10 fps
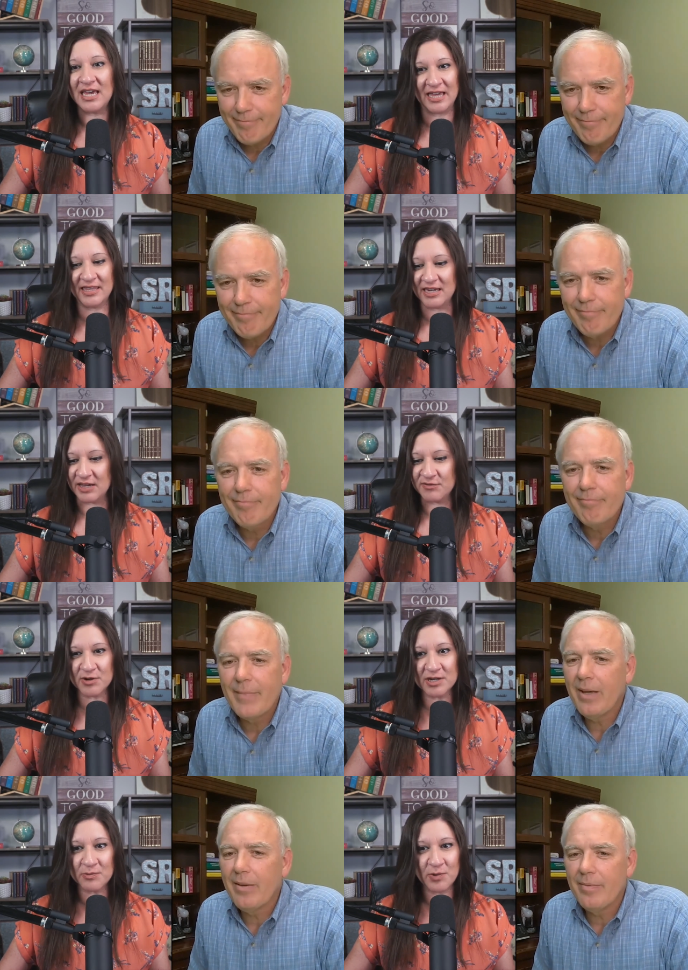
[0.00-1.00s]
Speaker 1: and they never
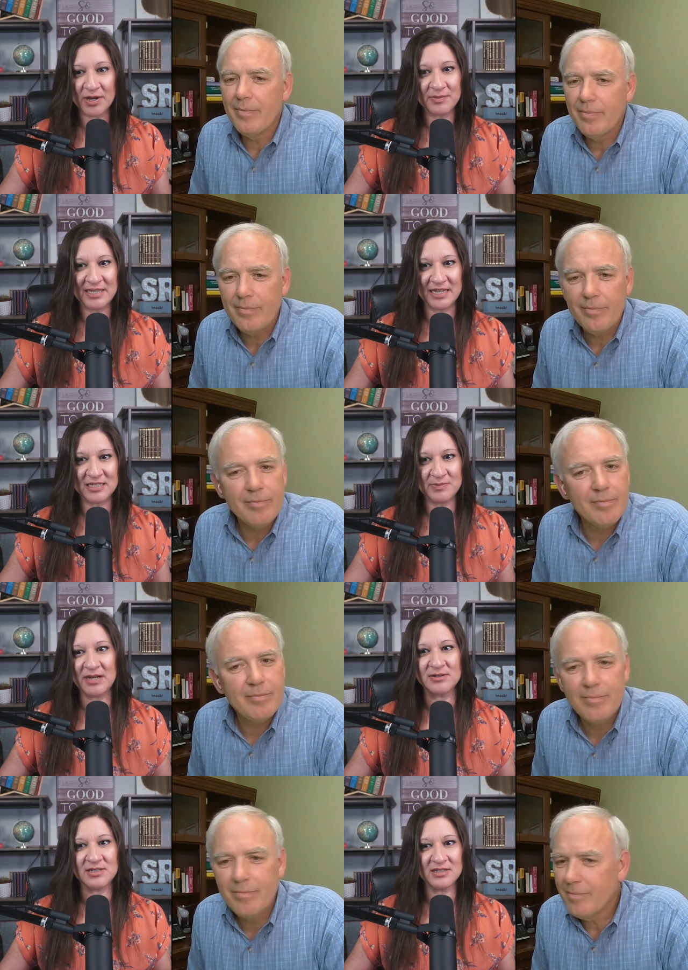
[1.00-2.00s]
want, yeah. want to be that
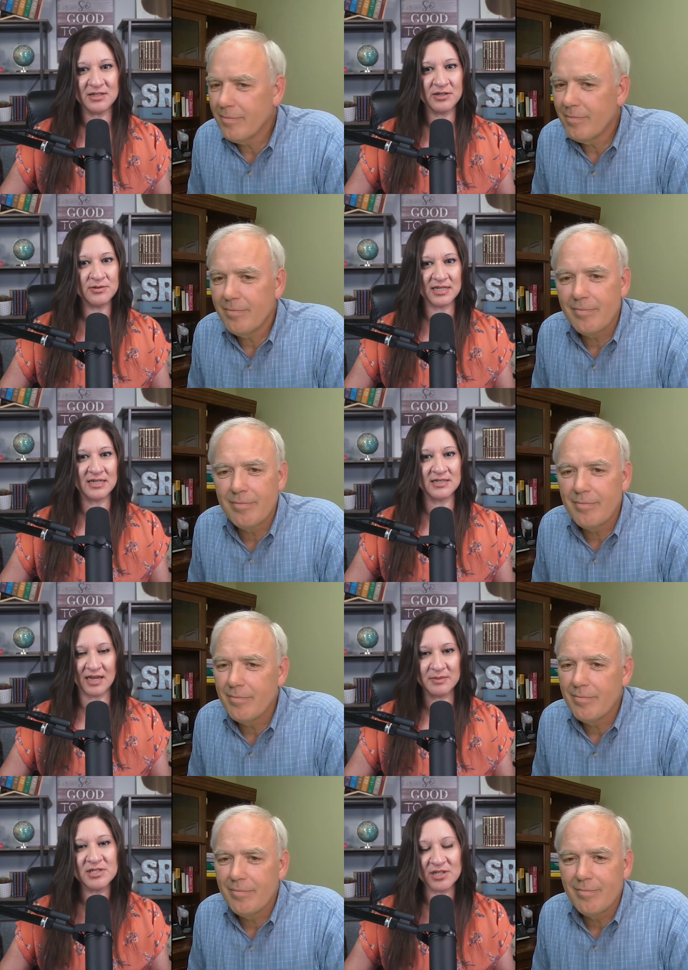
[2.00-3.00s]
spouse who says
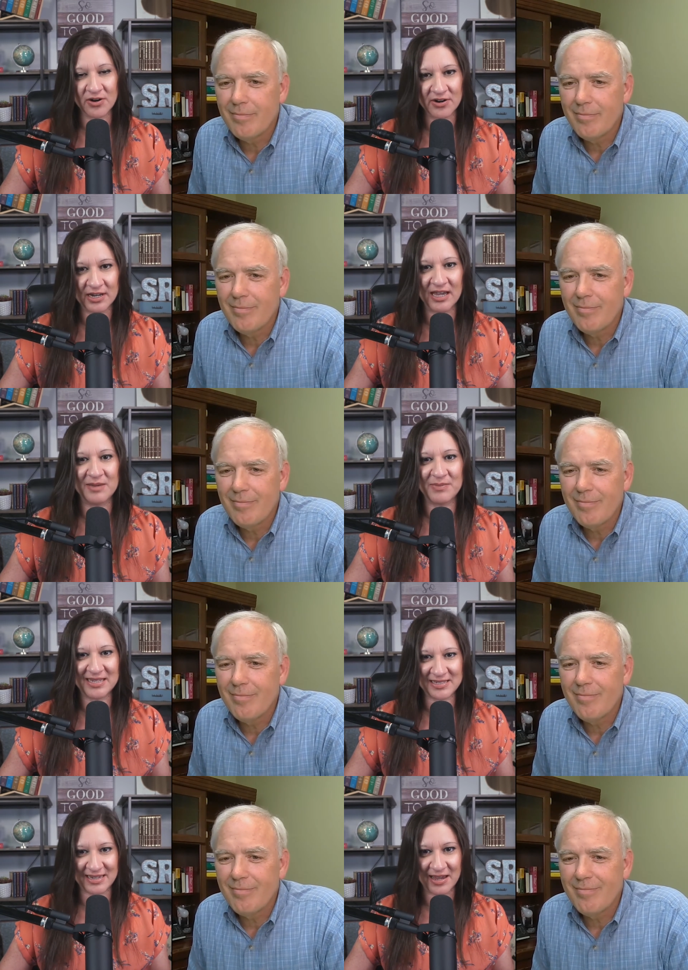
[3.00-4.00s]
i'm sorry i
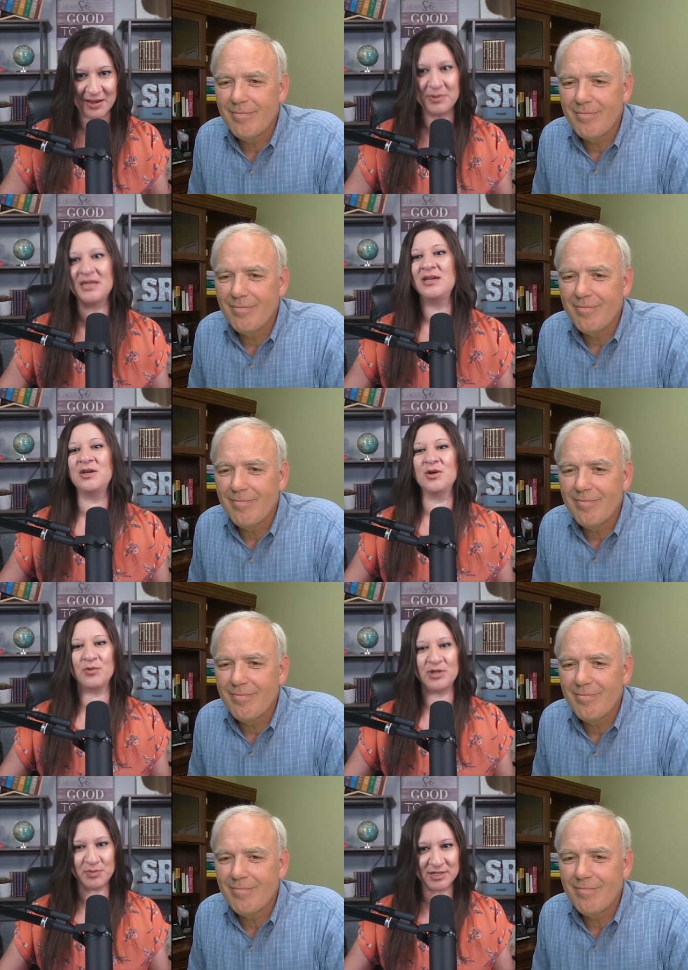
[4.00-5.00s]
messed up
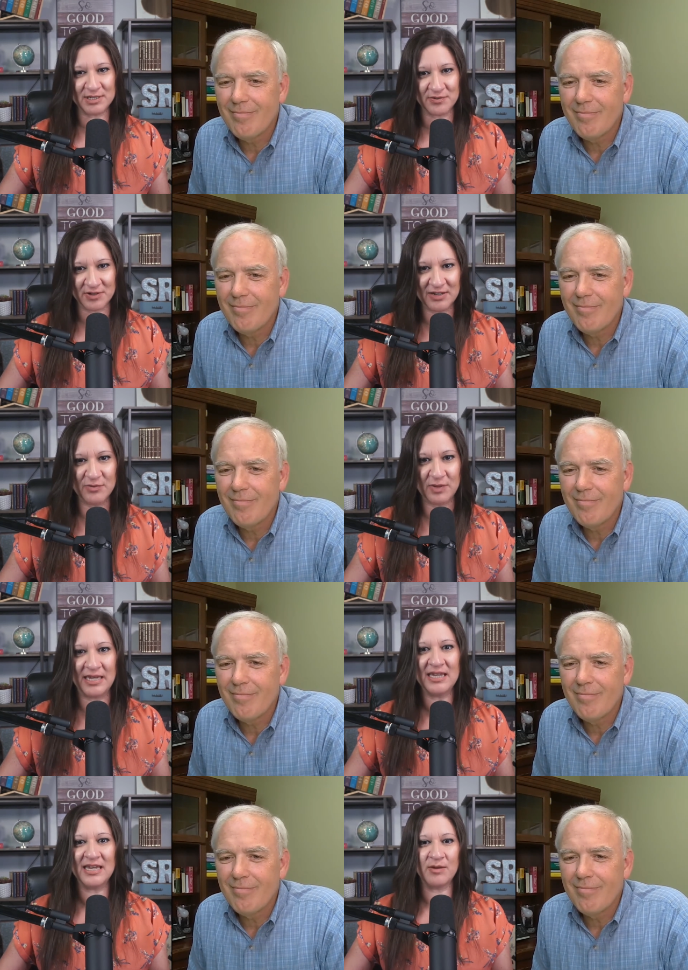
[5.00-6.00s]
will you please forgive
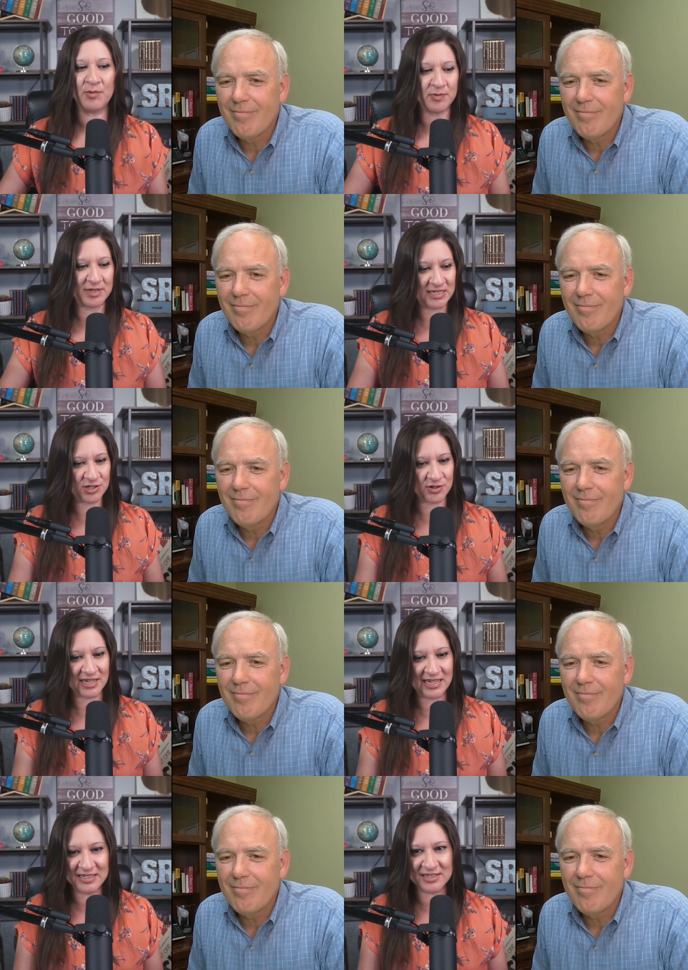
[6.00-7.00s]
me and when we mm-hmm. teach our
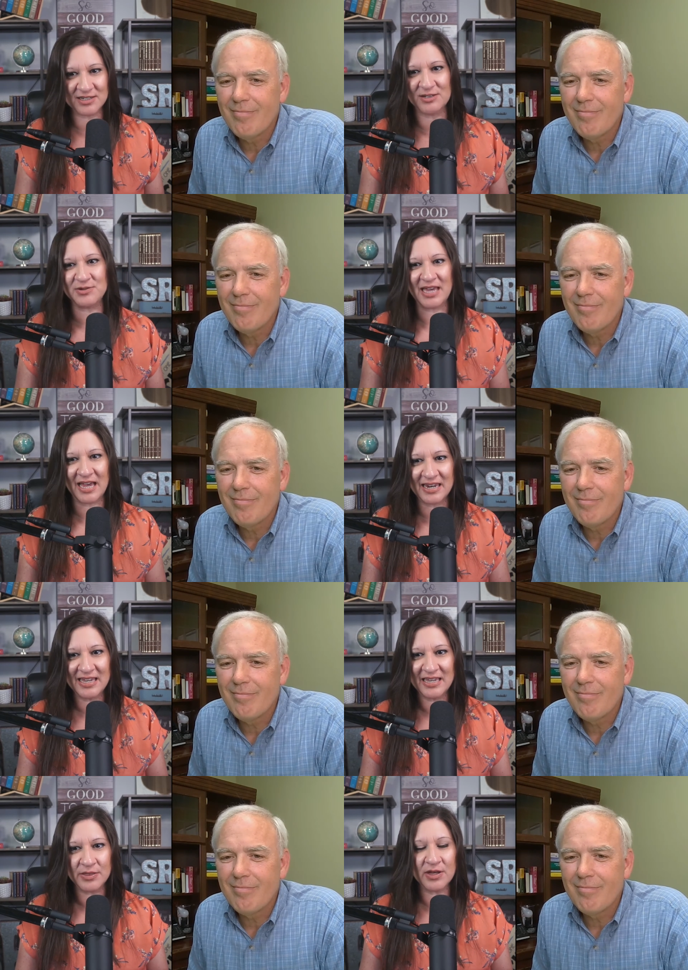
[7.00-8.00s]
kids to do that
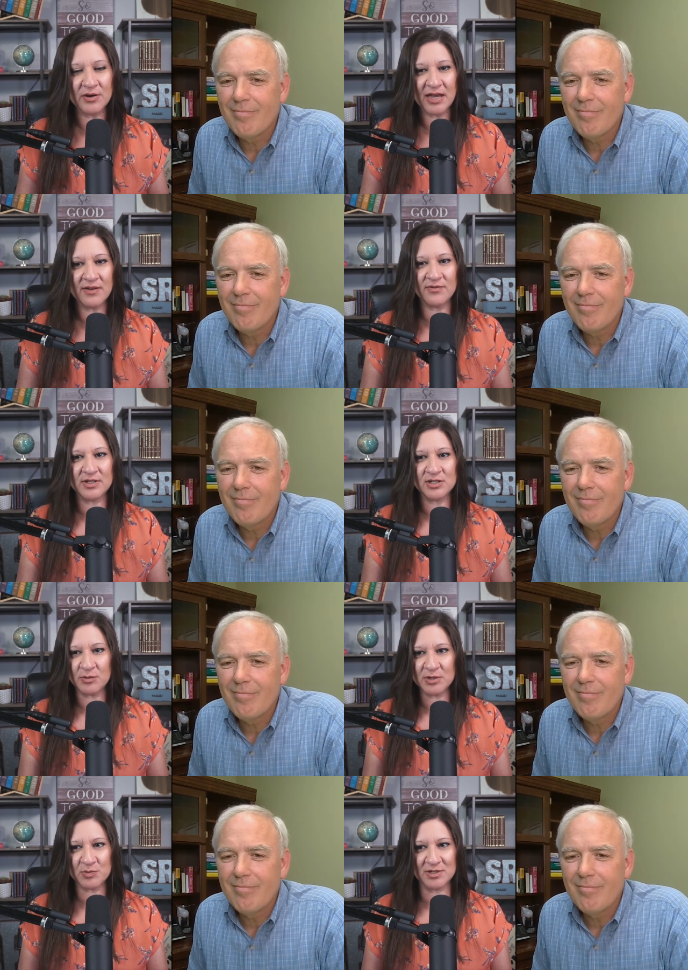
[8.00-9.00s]
they'll have
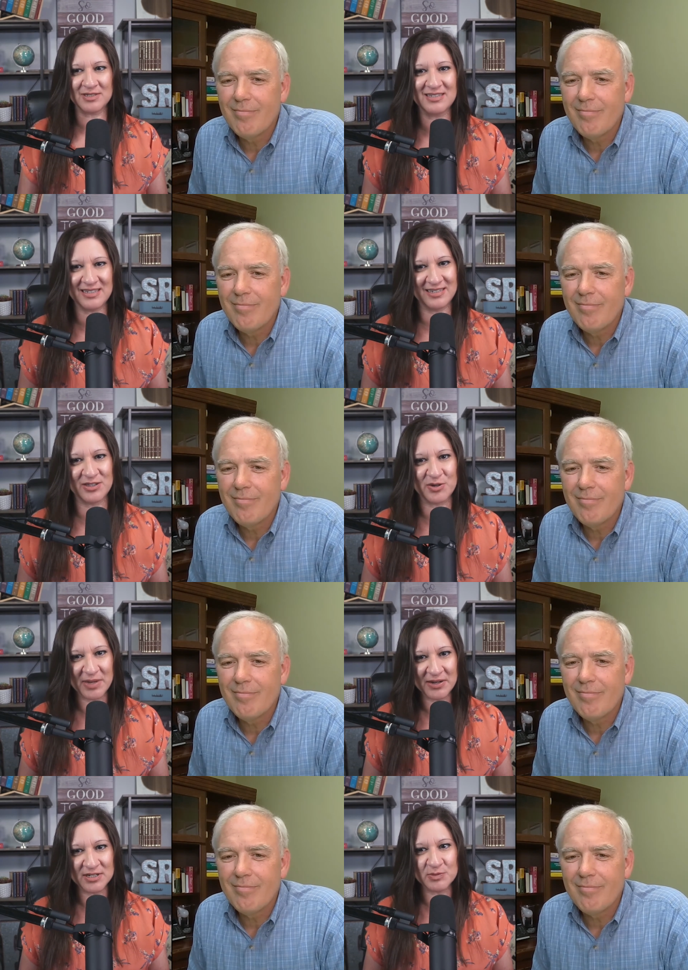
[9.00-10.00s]
so much more success in their
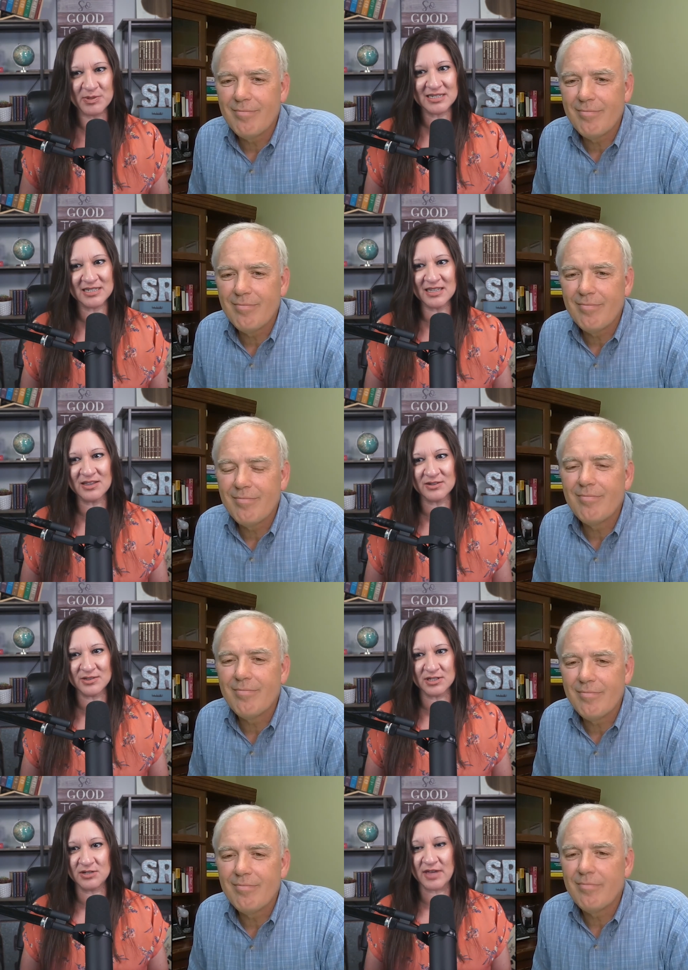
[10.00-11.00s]
marriage because then they
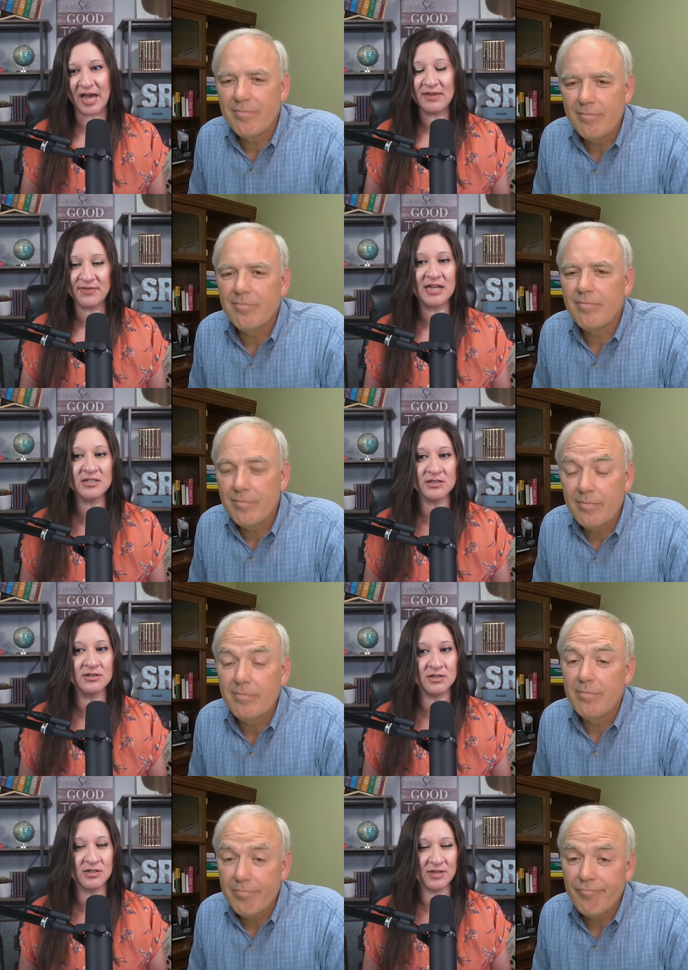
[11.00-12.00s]
learn to do that i've had to
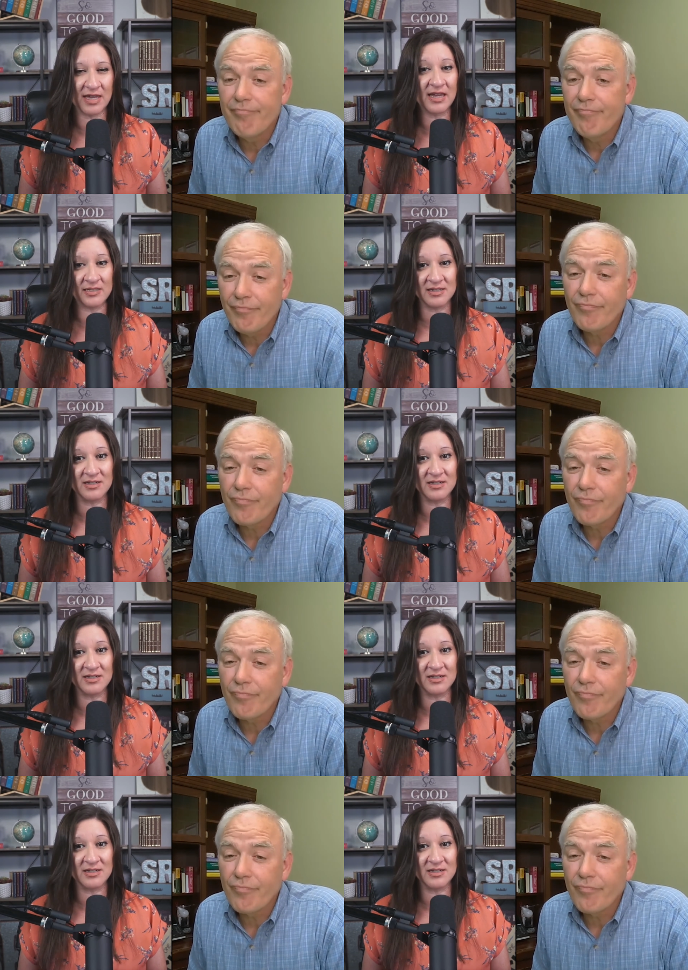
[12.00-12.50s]
learn to do that as an